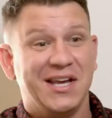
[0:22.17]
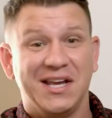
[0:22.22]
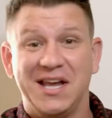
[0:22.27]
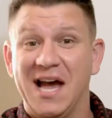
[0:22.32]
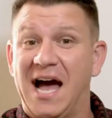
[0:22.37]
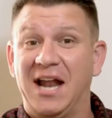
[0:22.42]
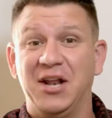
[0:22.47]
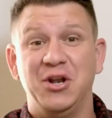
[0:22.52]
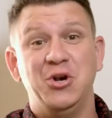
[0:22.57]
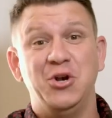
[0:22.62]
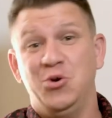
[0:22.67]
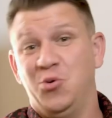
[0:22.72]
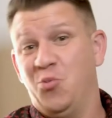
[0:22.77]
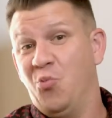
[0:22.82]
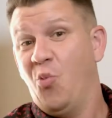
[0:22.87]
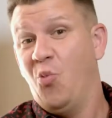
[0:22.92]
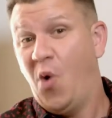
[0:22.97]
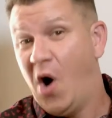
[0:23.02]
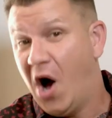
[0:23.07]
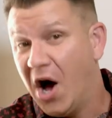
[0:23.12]
got a new
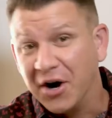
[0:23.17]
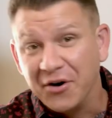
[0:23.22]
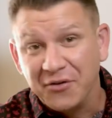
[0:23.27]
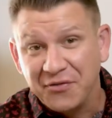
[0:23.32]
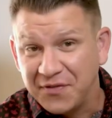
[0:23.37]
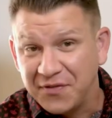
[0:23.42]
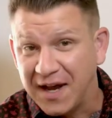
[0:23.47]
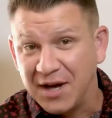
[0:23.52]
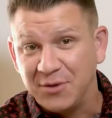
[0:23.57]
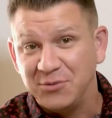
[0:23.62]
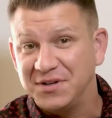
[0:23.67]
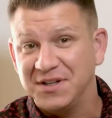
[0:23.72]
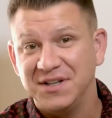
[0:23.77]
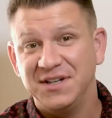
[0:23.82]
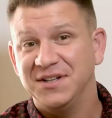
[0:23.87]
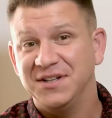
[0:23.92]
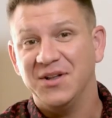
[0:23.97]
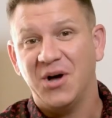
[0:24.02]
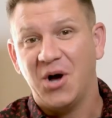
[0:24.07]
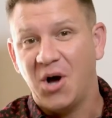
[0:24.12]
water fountain
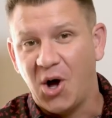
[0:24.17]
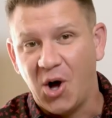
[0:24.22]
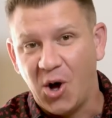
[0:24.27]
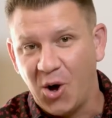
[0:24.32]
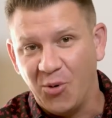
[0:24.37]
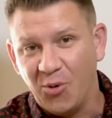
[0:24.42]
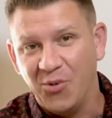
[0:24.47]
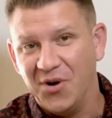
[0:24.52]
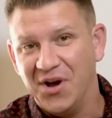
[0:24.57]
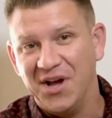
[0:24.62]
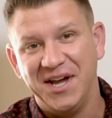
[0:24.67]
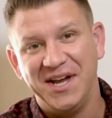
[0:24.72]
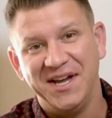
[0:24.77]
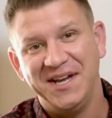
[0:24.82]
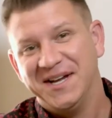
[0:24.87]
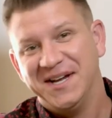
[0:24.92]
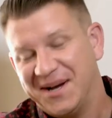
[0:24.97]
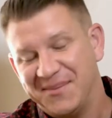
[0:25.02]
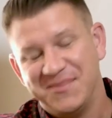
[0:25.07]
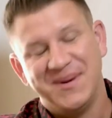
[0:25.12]
in the
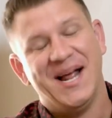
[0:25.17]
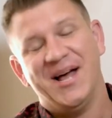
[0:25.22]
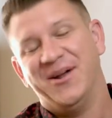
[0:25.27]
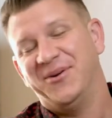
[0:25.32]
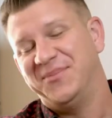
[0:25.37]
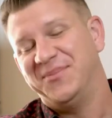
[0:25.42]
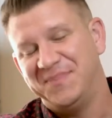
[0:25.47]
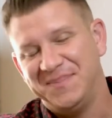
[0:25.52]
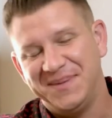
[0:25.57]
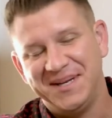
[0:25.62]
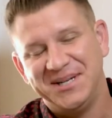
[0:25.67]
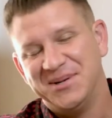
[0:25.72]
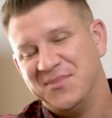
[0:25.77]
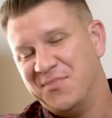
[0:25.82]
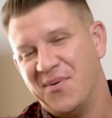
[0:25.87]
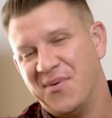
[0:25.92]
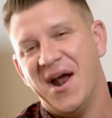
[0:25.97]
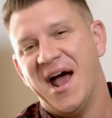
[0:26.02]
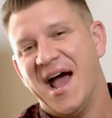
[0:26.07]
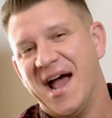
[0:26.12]
hallway. I mean, I don't mean to
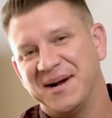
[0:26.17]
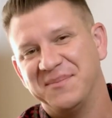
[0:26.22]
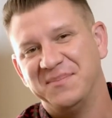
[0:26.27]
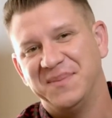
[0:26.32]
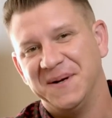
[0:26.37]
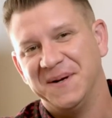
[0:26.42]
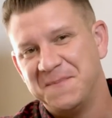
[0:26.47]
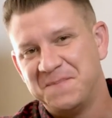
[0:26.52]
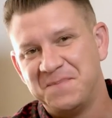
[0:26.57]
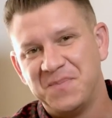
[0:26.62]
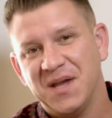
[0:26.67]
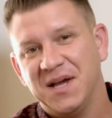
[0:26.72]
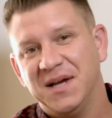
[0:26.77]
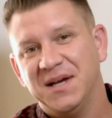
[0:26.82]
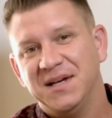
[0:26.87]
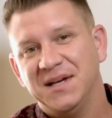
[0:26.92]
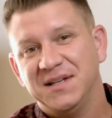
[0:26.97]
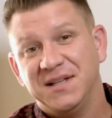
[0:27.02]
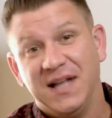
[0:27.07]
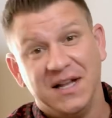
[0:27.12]
brag, but
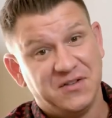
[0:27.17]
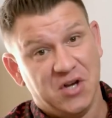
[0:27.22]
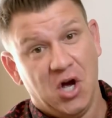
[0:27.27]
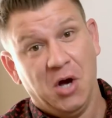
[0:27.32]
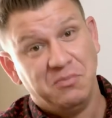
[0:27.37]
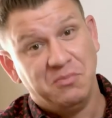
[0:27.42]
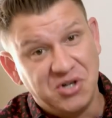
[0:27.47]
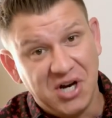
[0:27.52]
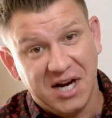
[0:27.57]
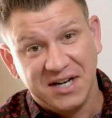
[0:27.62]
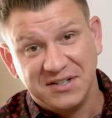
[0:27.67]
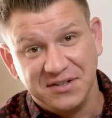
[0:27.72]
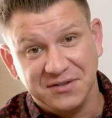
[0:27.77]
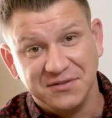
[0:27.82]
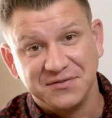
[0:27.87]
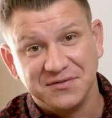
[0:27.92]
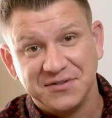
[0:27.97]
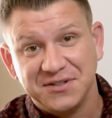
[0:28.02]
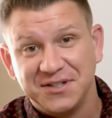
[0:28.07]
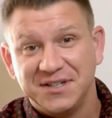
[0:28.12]
that's
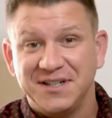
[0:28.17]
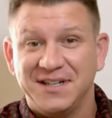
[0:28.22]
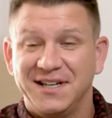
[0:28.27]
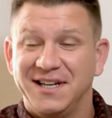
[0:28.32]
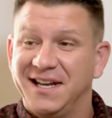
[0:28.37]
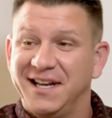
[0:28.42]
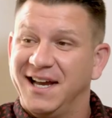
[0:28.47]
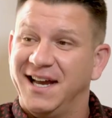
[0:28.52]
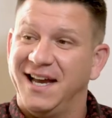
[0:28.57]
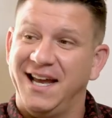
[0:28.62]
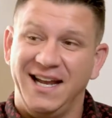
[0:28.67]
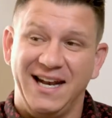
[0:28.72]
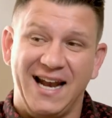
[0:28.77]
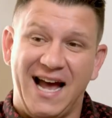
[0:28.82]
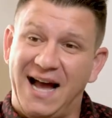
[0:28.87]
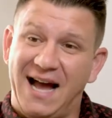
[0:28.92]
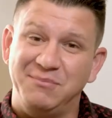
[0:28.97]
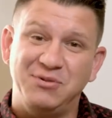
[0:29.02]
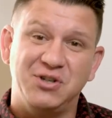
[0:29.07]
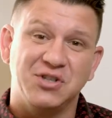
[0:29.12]
objective. And
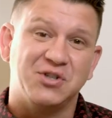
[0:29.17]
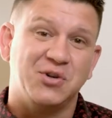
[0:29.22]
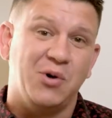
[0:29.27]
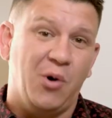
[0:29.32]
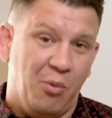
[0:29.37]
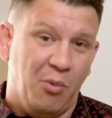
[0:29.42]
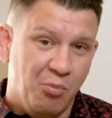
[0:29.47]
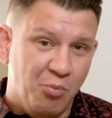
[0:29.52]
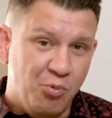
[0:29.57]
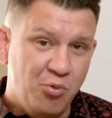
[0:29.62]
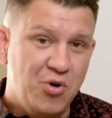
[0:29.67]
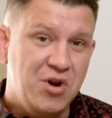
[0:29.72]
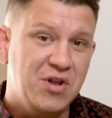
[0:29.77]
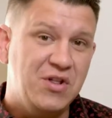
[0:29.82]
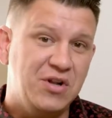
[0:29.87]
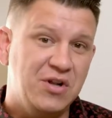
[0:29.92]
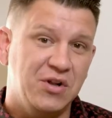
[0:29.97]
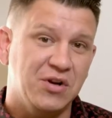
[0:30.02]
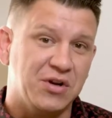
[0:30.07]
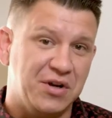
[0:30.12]
I'm just, I'm
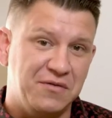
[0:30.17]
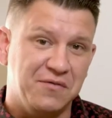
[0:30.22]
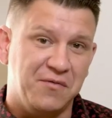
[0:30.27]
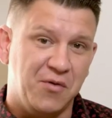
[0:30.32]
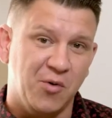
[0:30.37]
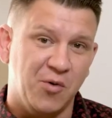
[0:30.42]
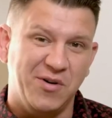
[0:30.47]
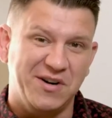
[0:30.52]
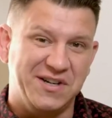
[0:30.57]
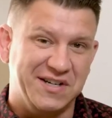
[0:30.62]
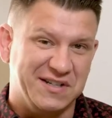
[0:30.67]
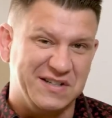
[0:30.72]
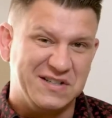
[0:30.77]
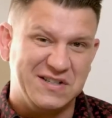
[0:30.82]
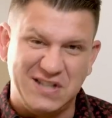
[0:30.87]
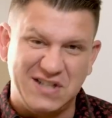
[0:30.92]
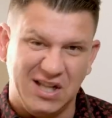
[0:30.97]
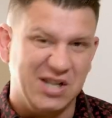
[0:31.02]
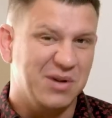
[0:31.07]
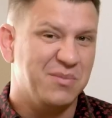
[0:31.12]
really looking forward to
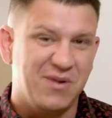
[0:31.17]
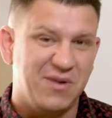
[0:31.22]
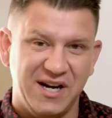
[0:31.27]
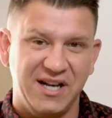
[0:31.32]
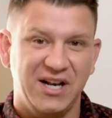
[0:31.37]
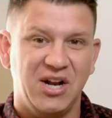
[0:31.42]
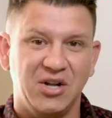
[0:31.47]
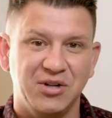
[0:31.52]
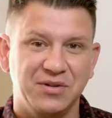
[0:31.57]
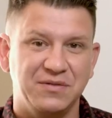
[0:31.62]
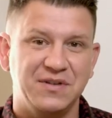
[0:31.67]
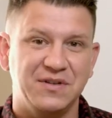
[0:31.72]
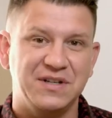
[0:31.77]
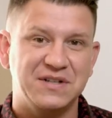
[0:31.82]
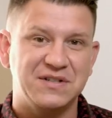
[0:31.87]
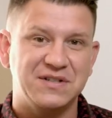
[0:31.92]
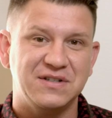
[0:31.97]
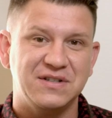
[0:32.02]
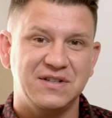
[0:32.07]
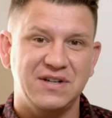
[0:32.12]
celebrating all of
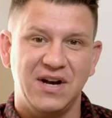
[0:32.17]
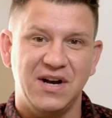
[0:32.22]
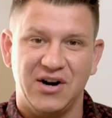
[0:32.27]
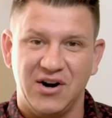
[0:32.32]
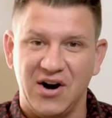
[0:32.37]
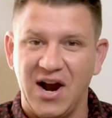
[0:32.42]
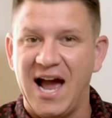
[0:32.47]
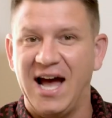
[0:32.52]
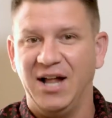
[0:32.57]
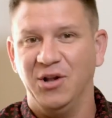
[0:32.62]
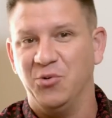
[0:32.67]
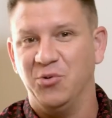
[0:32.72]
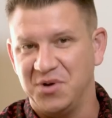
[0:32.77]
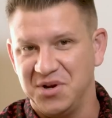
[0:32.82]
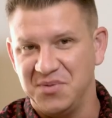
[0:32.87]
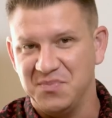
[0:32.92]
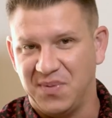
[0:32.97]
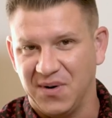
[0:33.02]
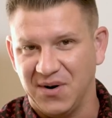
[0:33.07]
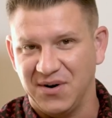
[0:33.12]
this at our
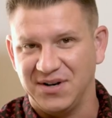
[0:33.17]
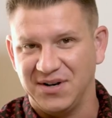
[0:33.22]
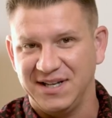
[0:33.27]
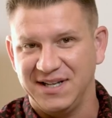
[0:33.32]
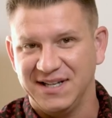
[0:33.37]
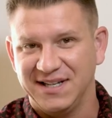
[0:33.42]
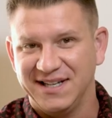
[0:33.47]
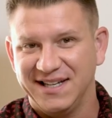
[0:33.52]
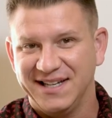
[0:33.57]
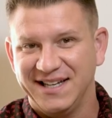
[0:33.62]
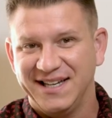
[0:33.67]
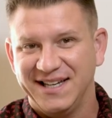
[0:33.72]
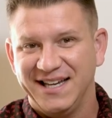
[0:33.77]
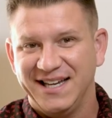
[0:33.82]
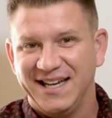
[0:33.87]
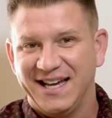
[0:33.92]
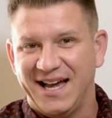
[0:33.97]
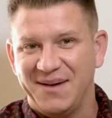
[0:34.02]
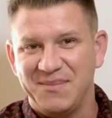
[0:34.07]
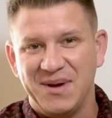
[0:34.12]
Halloween party.
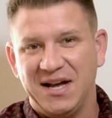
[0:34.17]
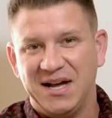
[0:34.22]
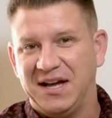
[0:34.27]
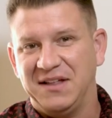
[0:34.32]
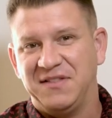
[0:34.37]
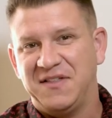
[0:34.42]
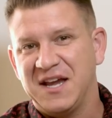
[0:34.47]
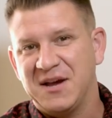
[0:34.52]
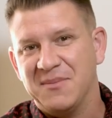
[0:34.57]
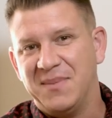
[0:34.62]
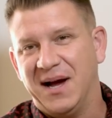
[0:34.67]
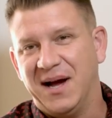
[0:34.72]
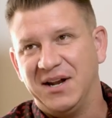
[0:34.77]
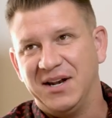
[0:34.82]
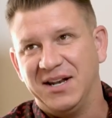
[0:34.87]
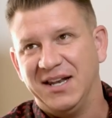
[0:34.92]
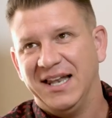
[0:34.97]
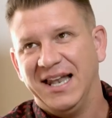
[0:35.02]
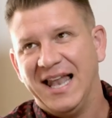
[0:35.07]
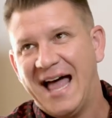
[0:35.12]
I mean, I, I think
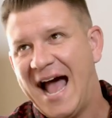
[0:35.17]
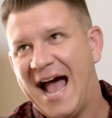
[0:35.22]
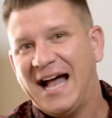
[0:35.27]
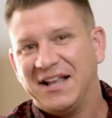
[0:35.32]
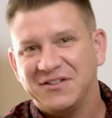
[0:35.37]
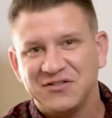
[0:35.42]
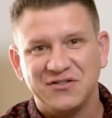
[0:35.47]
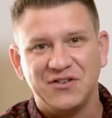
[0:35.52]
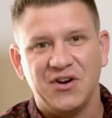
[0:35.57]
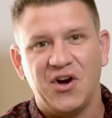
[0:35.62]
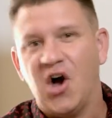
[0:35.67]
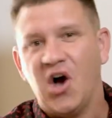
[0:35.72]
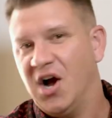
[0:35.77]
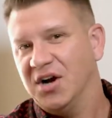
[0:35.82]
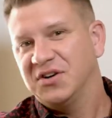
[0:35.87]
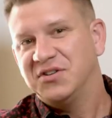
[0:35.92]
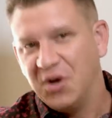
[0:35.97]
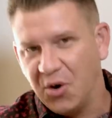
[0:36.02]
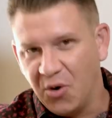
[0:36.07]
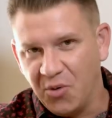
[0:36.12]
about last
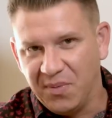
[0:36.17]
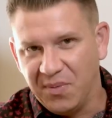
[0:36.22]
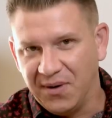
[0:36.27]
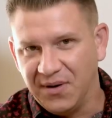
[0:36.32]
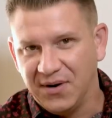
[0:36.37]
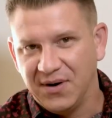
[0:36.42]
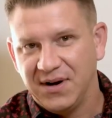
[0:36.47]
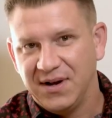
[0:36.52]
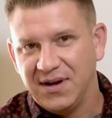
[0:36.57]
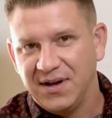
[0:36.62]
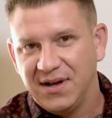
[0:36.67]
October,